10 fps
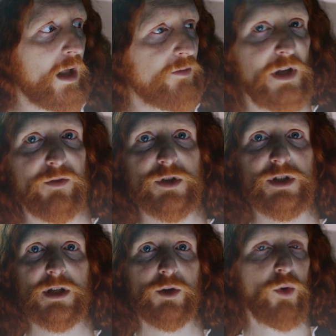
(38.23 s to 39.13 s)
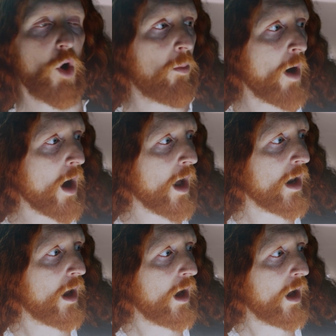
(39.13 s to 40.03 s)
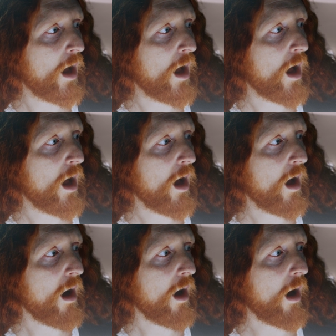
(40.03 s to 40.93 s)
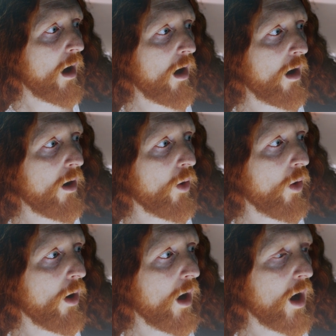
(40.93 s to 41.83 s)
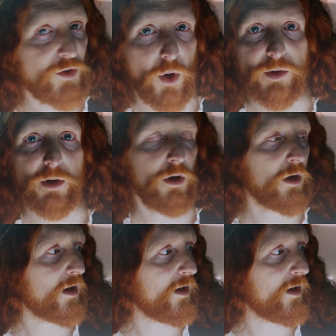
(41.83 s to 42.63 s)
I've never seen a robot. Oh, don't look.